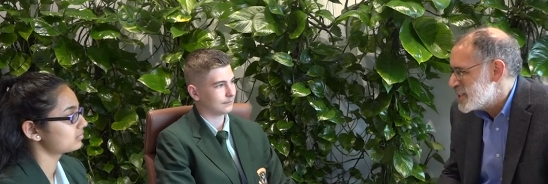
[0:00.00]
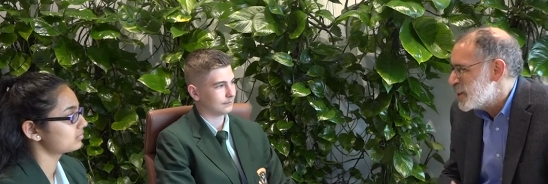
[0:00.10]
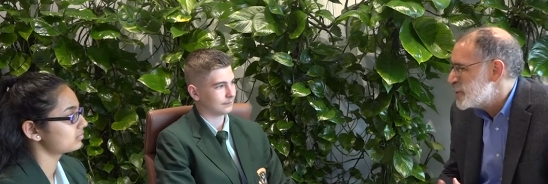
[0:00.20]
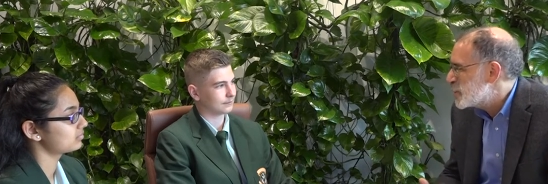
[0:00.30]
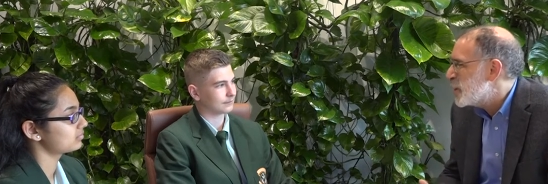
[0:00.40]

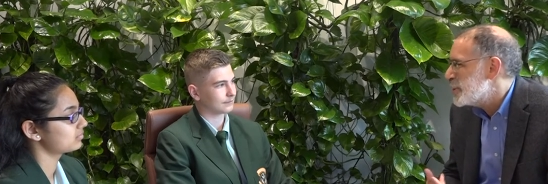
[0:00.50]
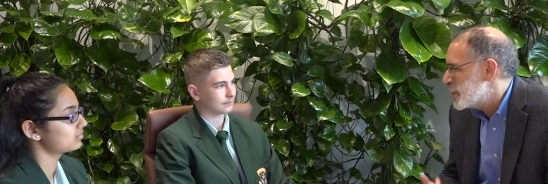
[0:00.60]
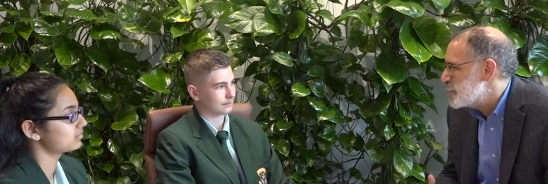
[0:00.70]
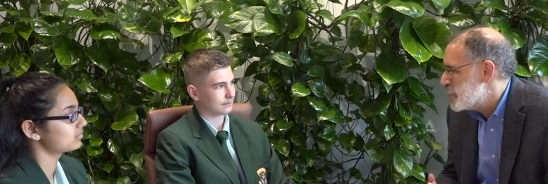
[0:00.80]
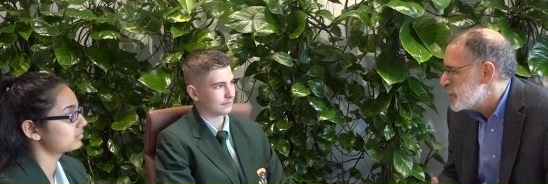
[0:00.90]
Speaker 1: So it was called
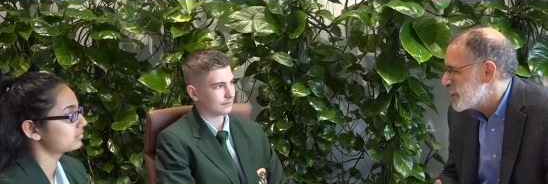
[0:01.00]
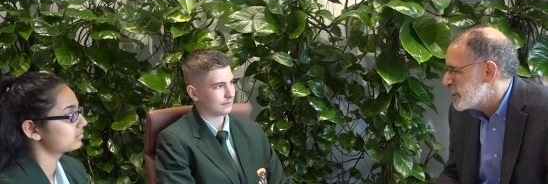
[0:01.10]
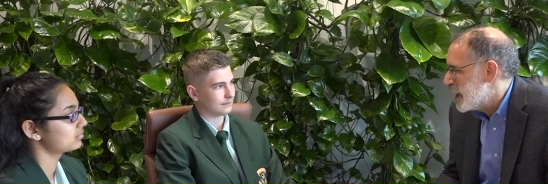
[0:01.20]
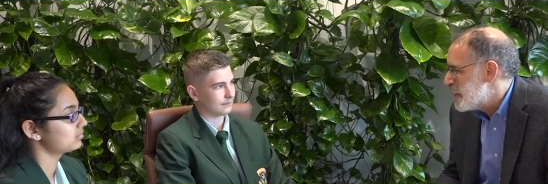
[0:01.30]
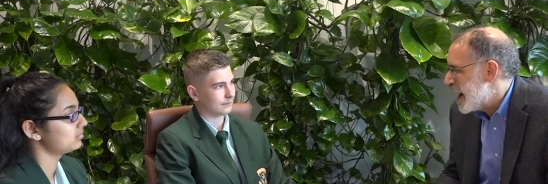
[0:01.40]
the Computer
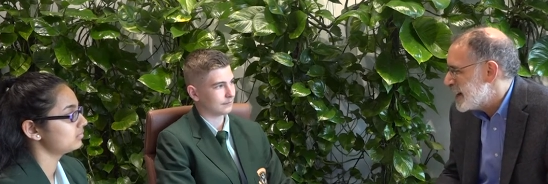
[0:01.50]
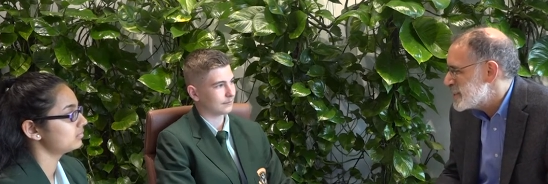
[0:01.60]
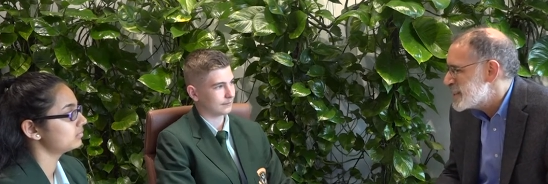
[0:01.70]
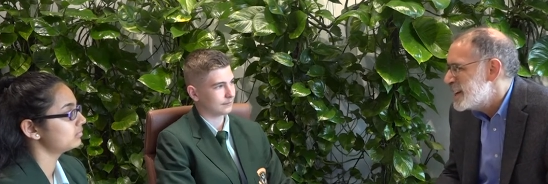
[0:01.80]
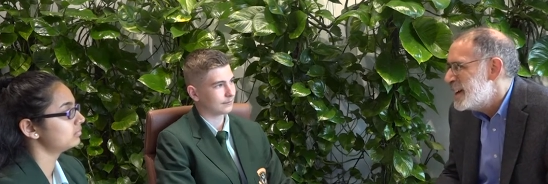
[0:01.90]

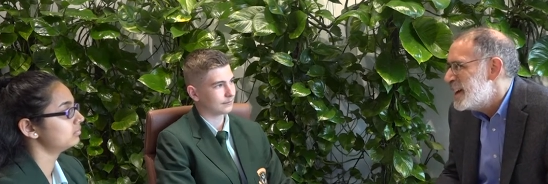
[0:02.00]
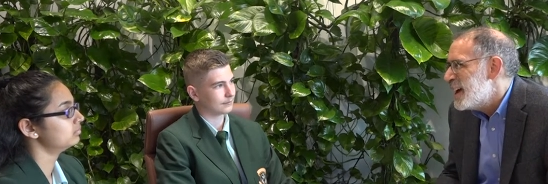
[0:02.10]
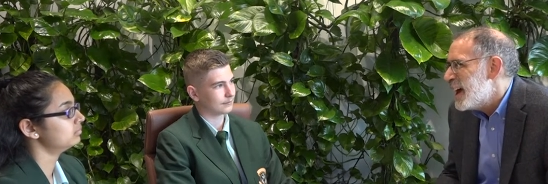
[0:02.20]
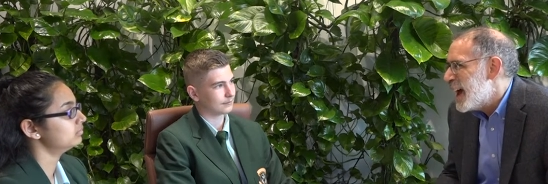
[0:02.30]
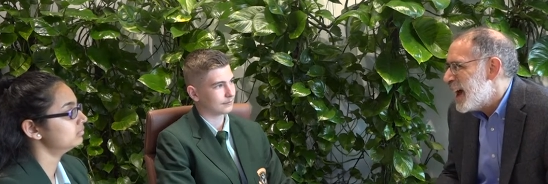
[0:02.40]
Clubhouse.
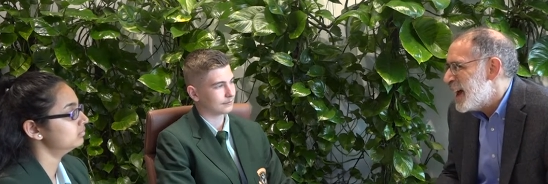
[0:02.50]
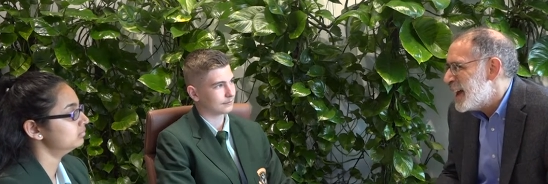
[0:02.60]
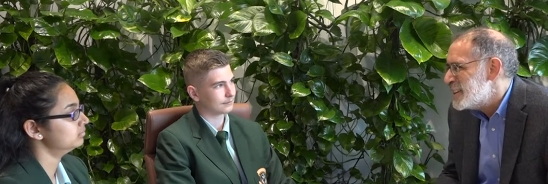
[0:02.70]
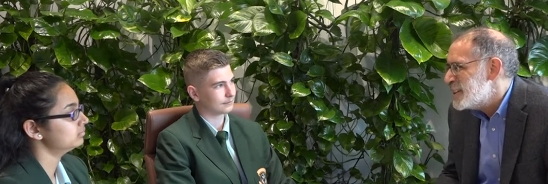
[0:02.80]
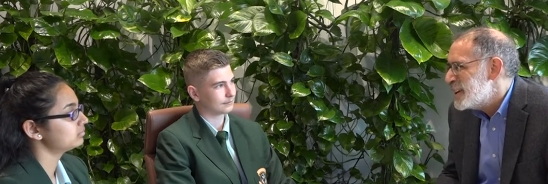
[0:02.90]

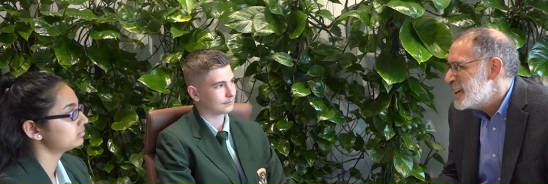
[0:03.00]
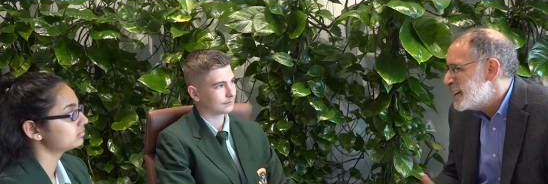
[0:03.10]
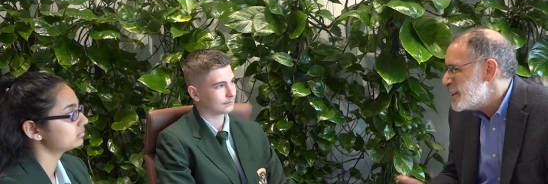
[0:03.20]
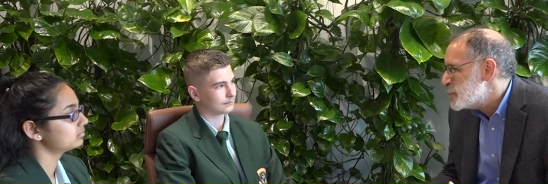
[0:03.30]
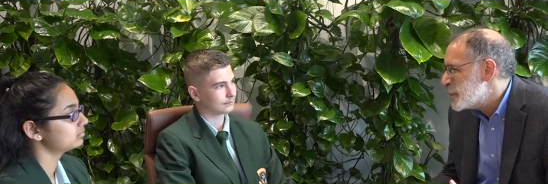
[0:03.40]
And
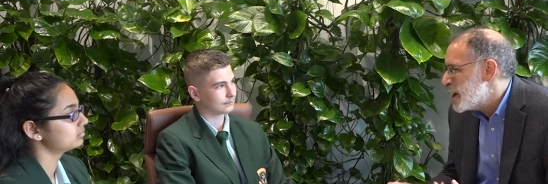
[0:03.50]
kids would